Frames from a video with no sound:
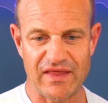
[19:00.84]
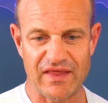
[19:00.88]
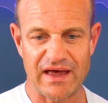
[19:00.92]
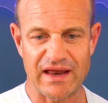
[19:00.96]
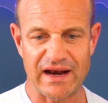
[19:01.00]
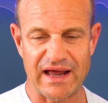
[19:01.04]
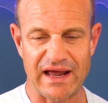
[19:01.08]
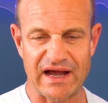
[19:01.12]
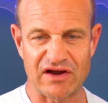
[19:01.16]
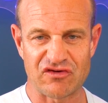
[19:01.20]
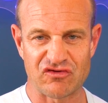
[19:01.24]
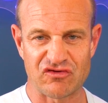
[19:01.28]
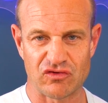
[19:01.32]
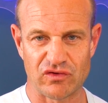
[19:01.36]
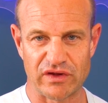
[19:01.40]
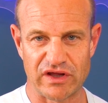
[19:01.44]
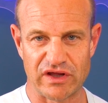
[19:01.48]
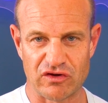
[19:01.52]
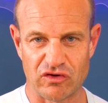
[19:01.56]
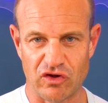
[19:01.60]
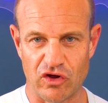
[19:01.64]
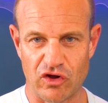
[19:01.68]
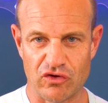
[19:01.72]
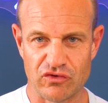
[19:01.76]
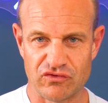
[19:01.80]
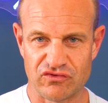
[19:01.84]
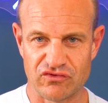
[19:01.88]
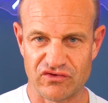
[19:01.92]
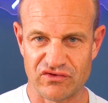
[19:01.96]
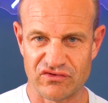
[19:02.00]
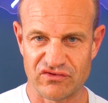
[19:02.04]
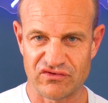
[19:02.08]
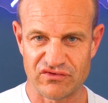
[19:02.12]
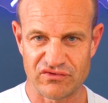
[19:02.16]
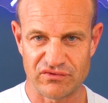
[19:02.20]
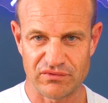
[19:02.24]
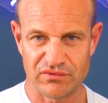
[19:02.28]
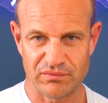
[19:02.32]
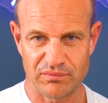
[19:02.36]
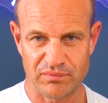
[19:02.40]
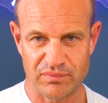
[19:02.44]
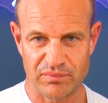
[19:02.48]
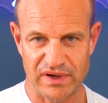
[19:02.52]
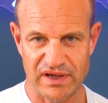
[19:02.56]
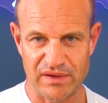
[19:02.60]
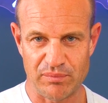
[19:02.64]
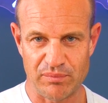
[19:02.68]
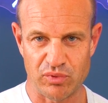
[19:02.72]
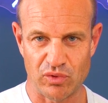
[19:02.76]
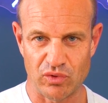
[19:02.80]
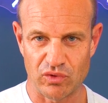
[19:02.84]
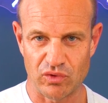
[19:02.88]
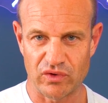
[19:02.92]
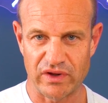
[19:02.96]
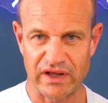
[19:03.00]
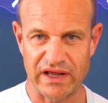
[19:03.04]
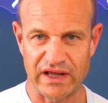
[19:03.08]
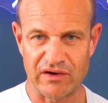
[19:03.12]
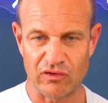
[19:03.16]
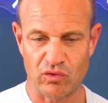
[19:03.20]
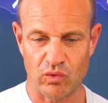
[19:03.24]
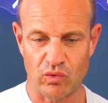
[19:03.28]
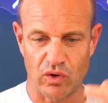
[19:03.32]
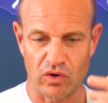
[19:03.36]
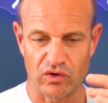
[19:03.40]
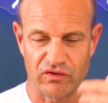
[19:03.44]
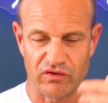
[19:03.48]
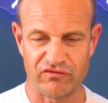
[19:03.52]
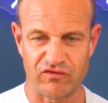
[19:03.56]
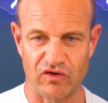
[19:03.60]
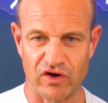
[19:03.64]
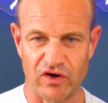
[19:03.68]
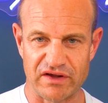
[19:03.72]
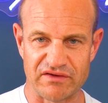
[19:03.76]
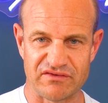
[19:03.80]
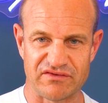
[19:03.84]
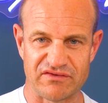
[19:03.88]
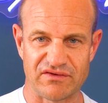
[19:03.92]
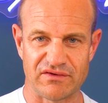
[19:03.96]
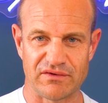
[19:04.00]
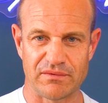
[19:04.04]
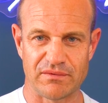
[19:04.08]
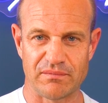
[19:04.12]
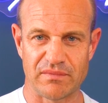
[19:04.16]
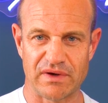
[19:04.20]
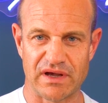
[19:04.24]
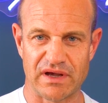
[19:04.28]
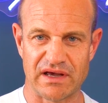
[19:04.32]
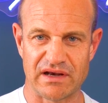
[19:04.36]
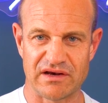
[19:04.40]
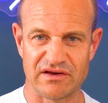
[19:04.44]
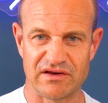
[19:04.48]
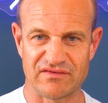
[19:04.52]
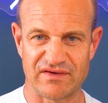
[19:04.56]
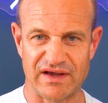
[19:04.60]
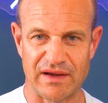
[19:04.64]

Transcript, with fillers: that actually closes people and qualifies them and is